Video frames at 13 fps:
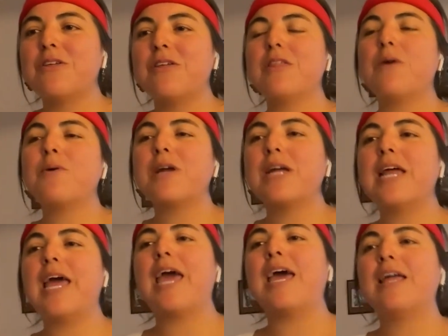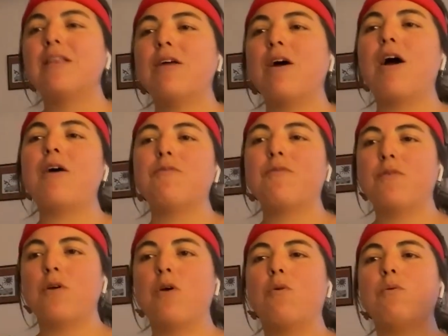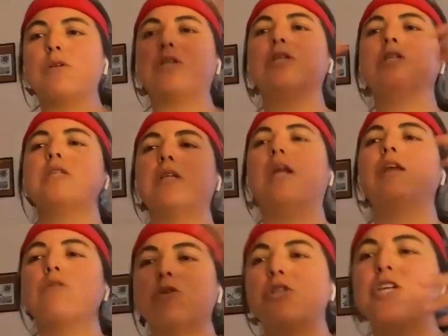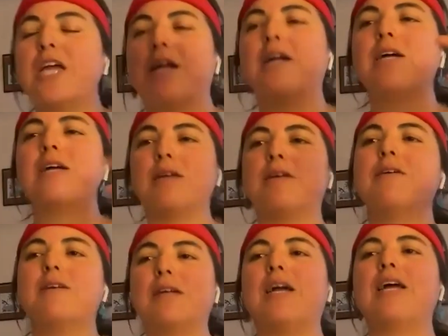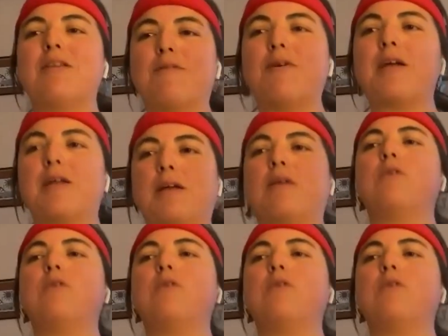And then we're gonna end off with just a little shake, kind of like.